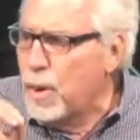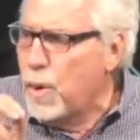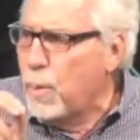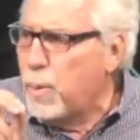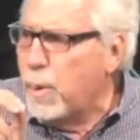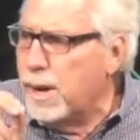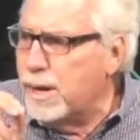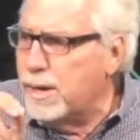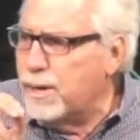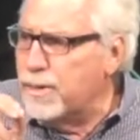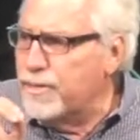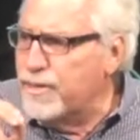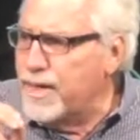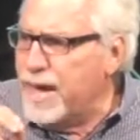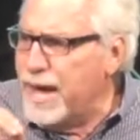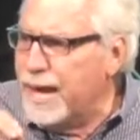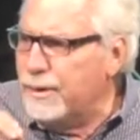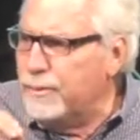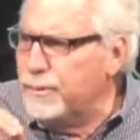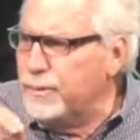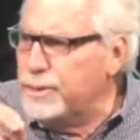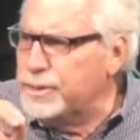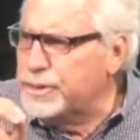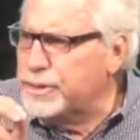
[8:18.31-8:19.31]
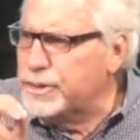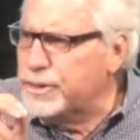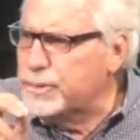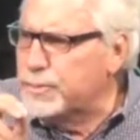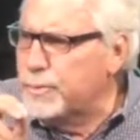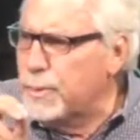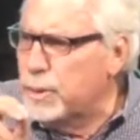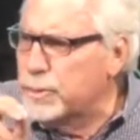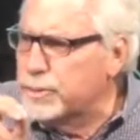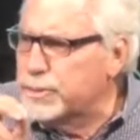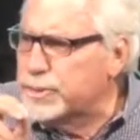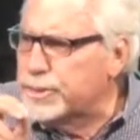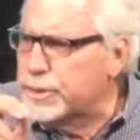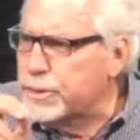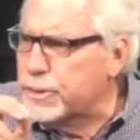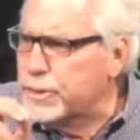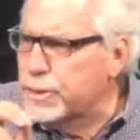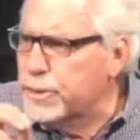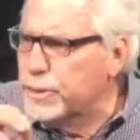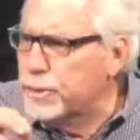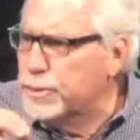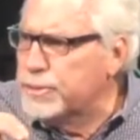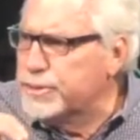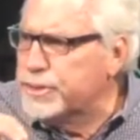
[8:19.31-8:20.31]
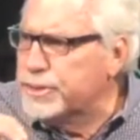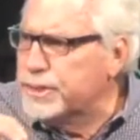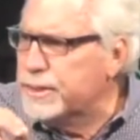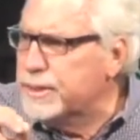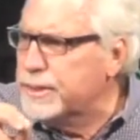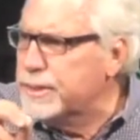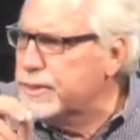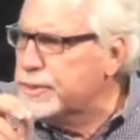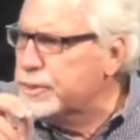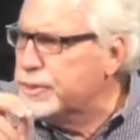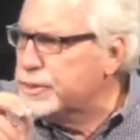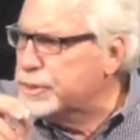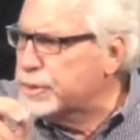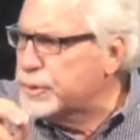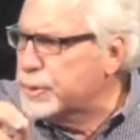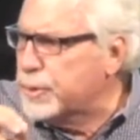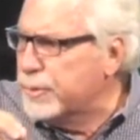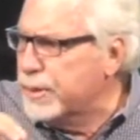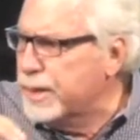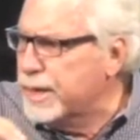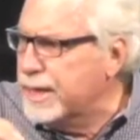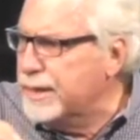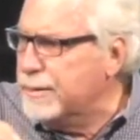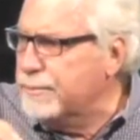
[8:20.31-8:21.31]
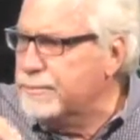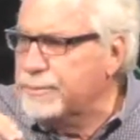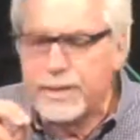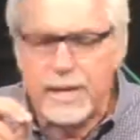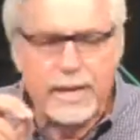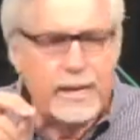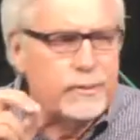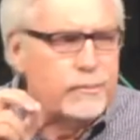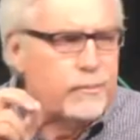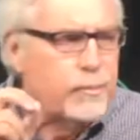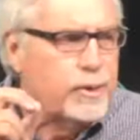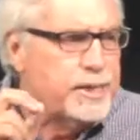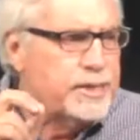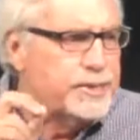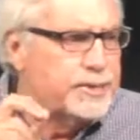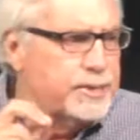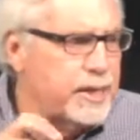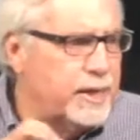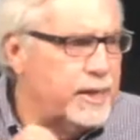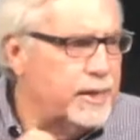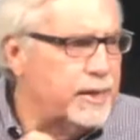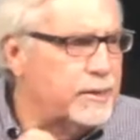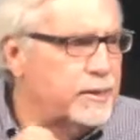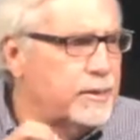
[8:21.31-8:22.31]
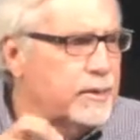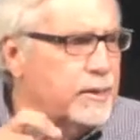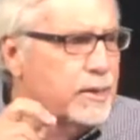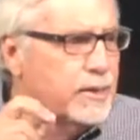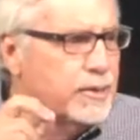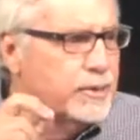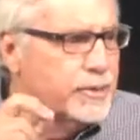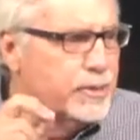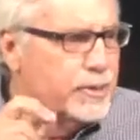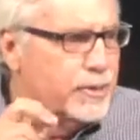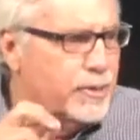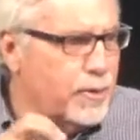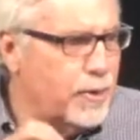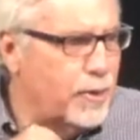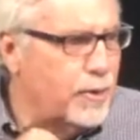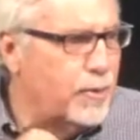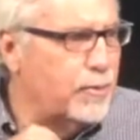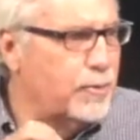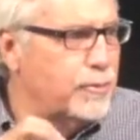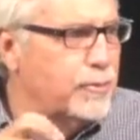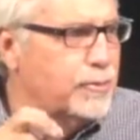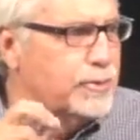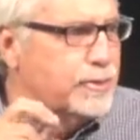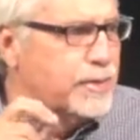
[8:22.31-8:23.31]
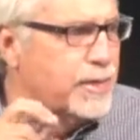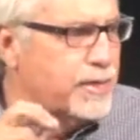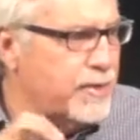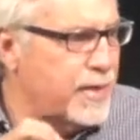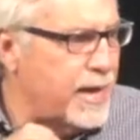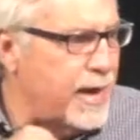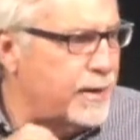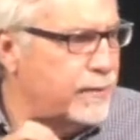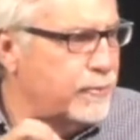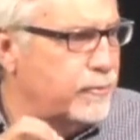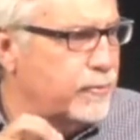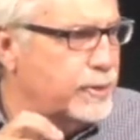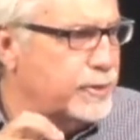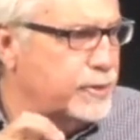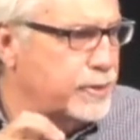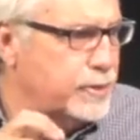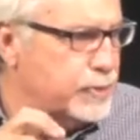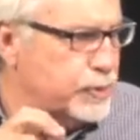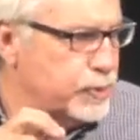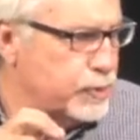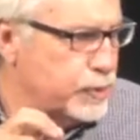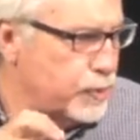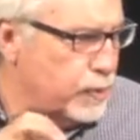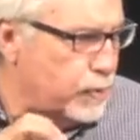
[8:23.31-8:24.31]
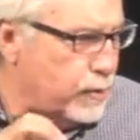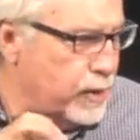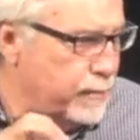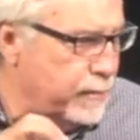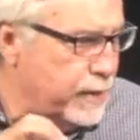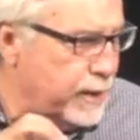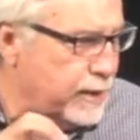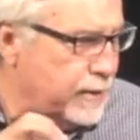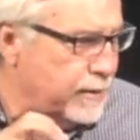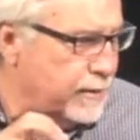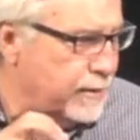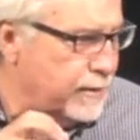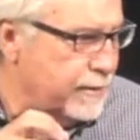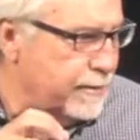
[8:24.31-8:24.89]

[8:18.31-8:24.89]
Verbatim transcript: while that which is most urgent screams, and we tend to go to that which is screaming.